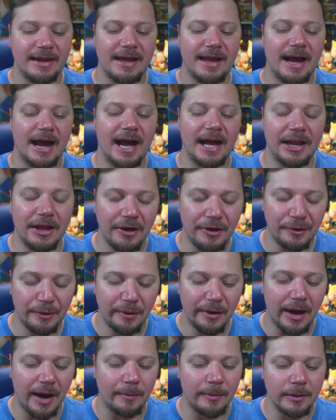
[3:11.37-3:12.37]
I know
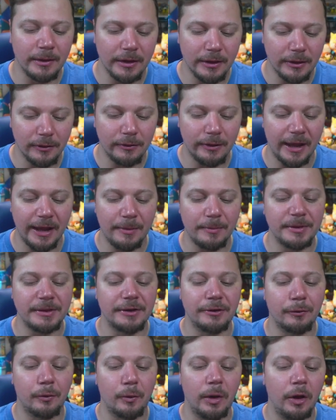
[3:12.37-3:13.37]
I'm a little late, but
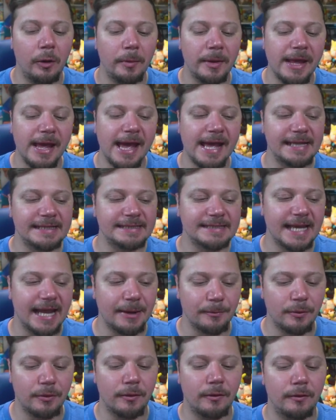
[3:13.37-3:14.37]
there will be a
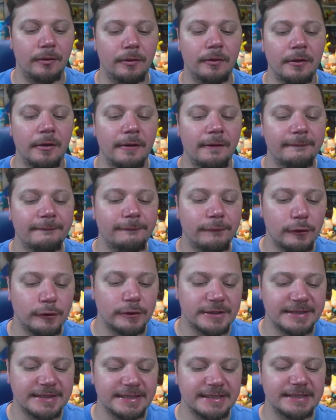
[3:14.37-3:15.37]
Temporal
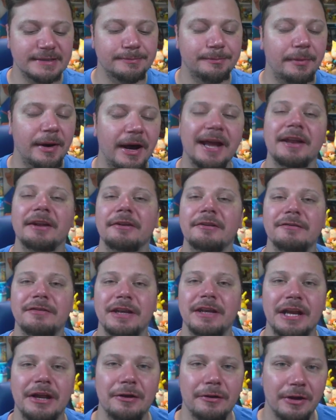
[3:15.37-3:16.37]
Forces binder
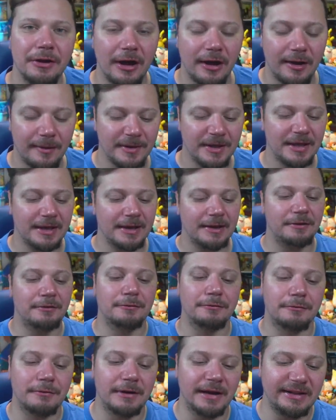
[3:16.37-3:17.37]
video coming
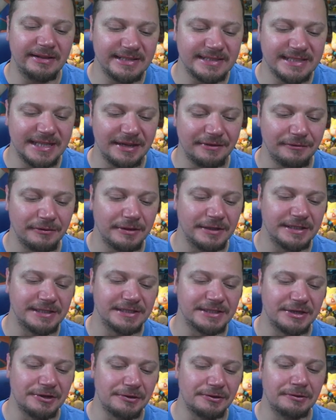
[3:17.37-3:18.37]
relatively
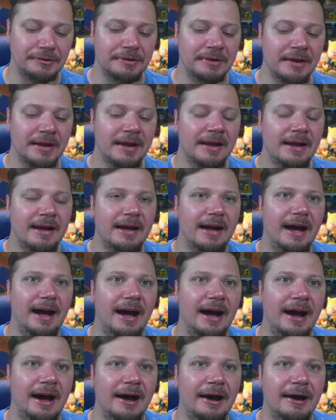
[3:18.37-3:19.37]
soon.
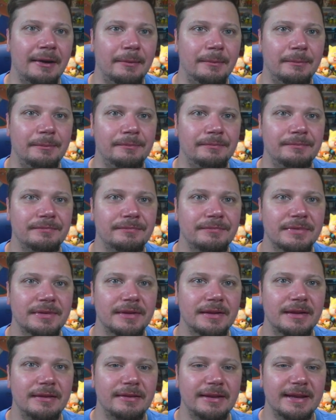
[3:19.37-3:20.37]

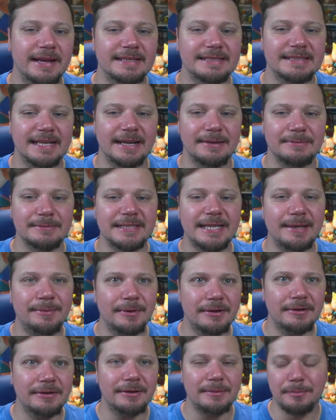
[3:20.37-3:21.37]
Like I said, I'm
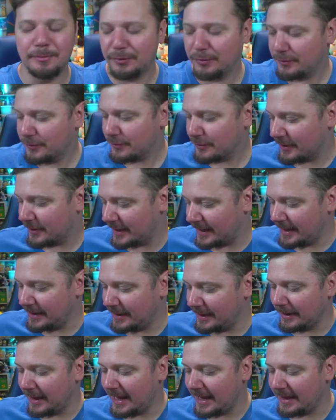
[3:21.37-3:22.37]
typically pretty
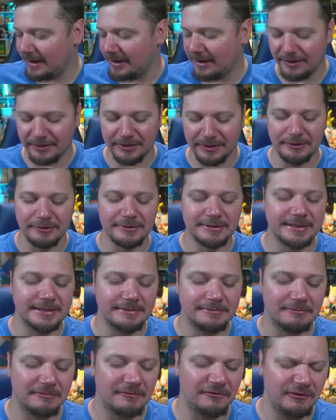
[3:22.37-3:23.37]
late on those
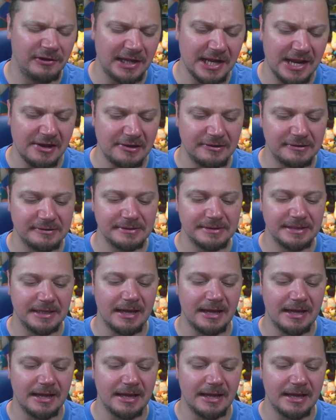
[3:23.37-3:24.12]
videos.